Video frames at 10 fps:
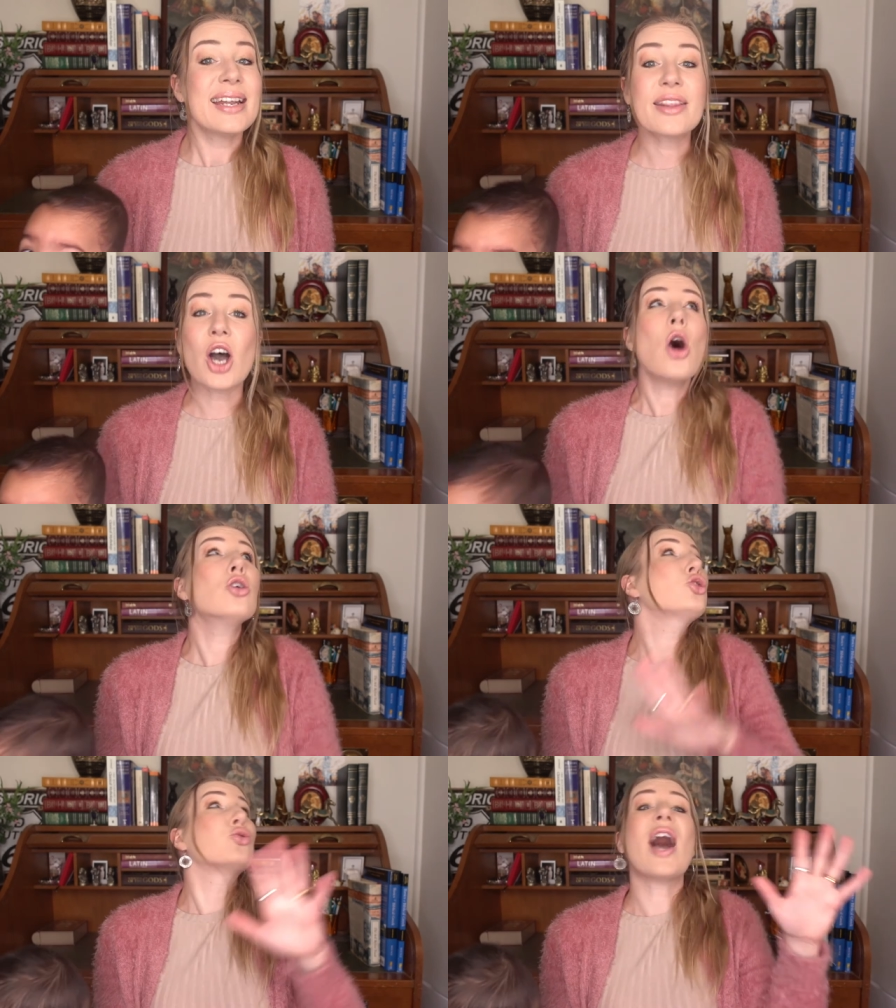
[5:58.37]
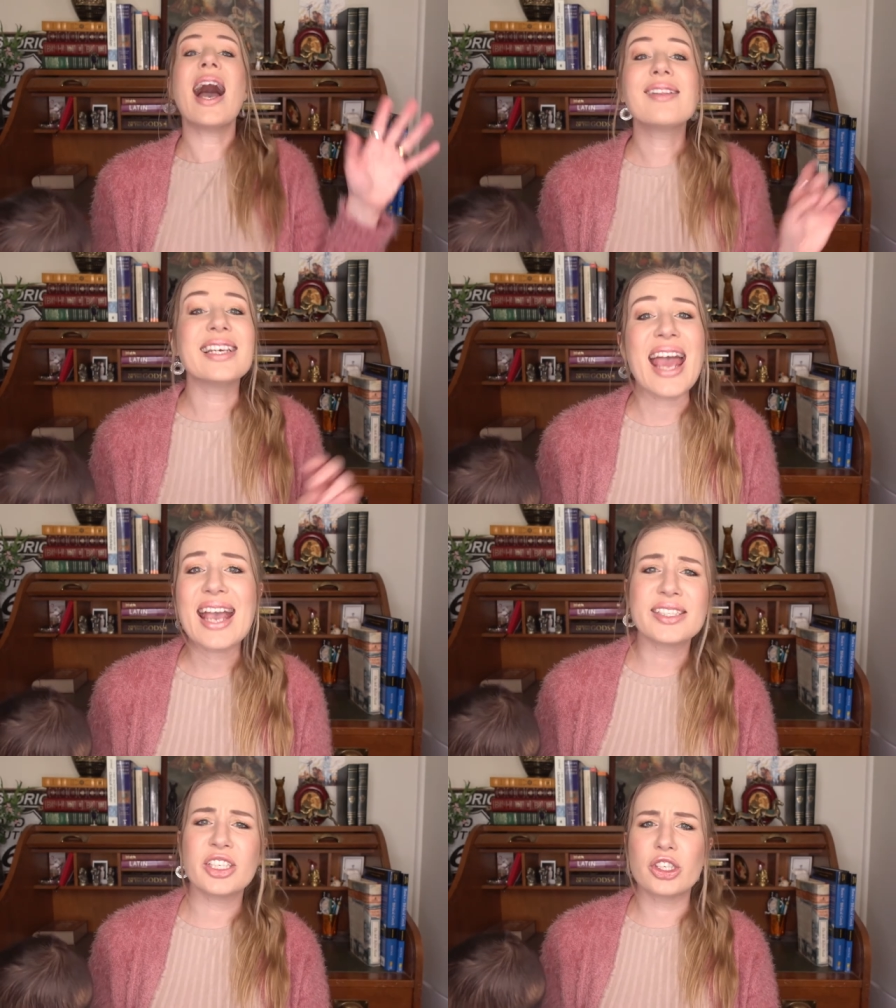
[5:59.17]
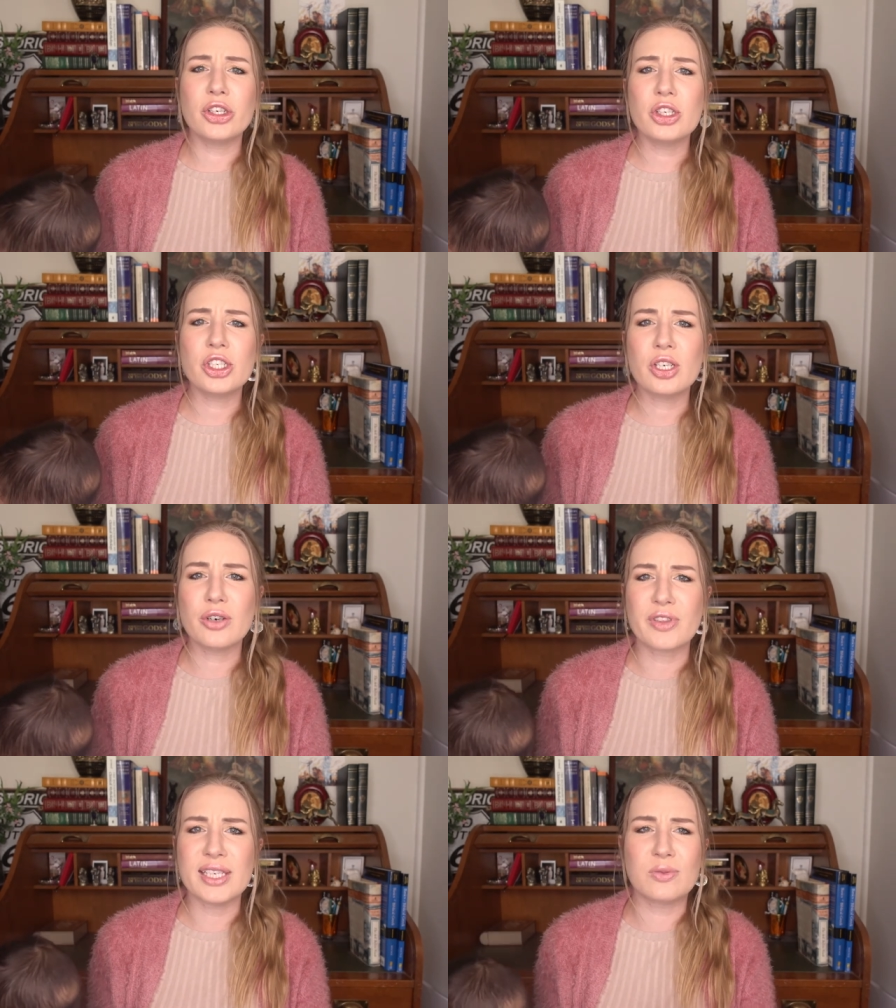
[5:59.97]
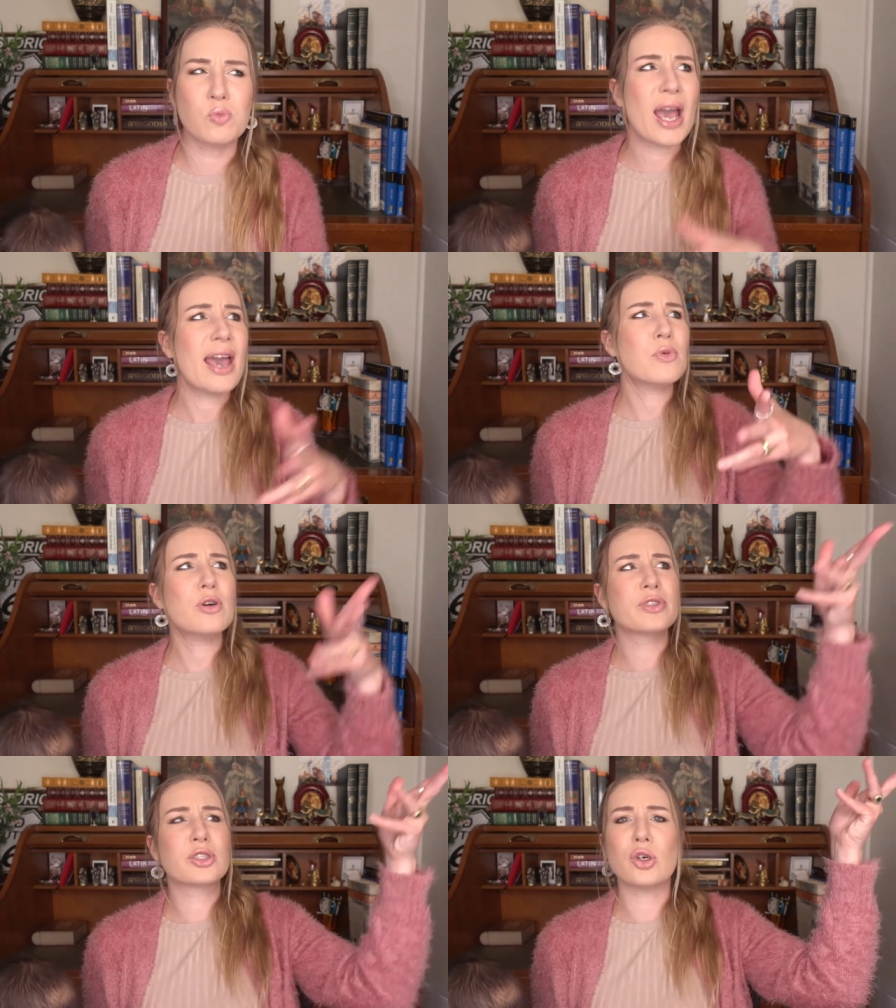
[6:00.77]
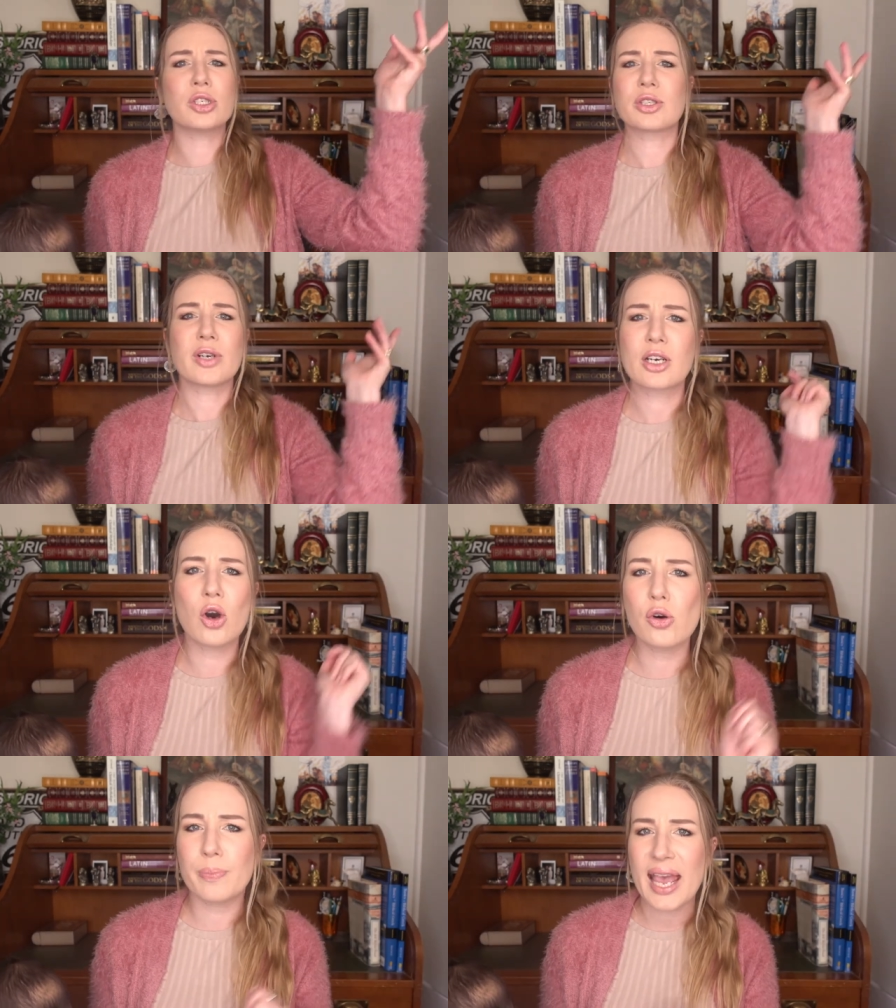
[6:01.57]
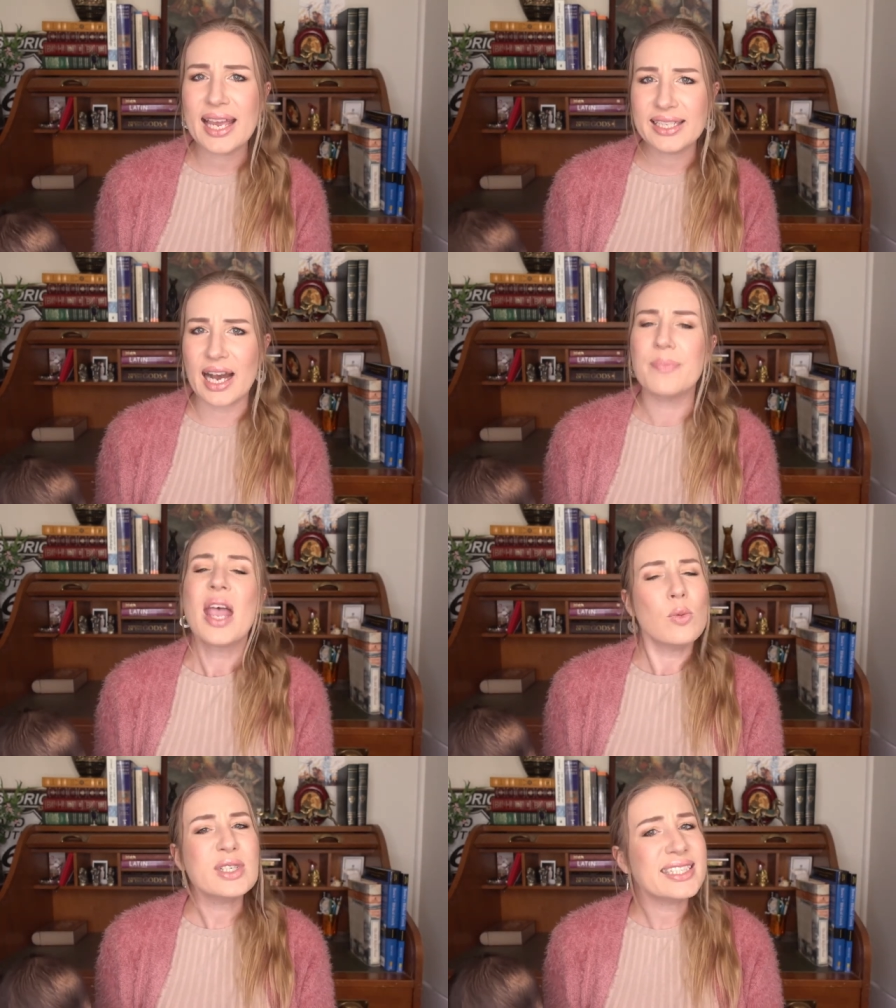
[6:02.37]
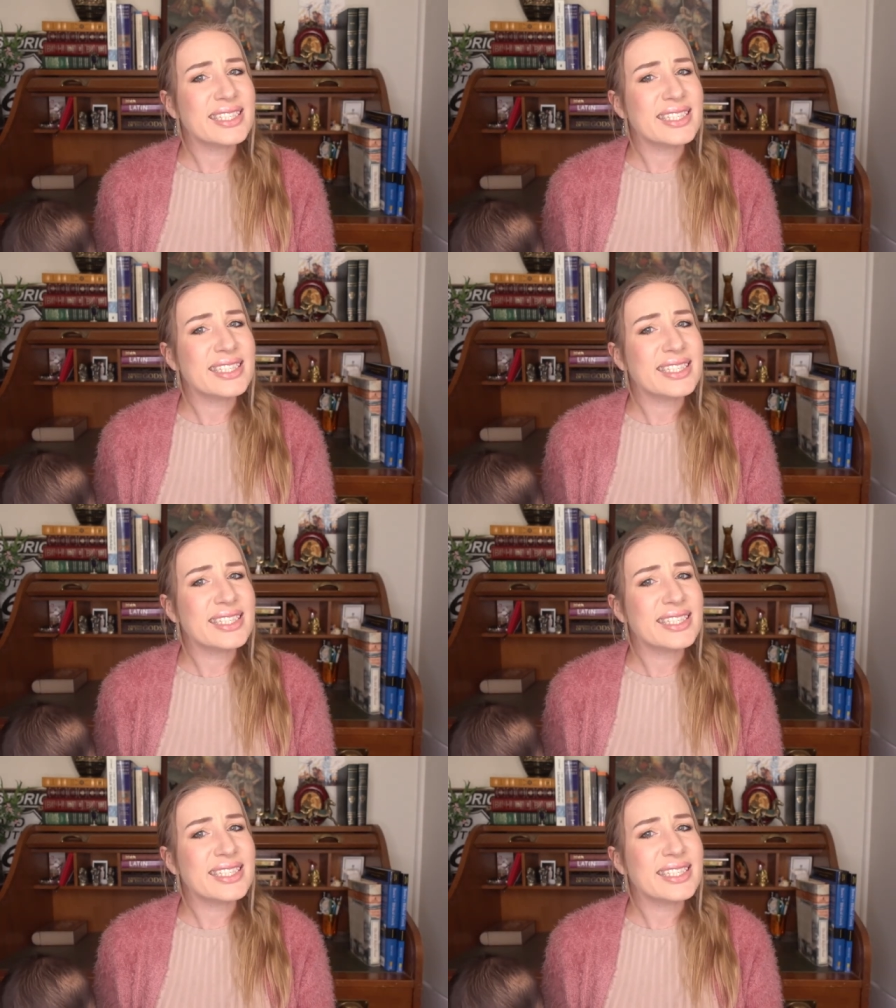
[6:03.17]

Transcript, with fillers: Now, the whole trial and execution of this werewolf sorcerer called Peter was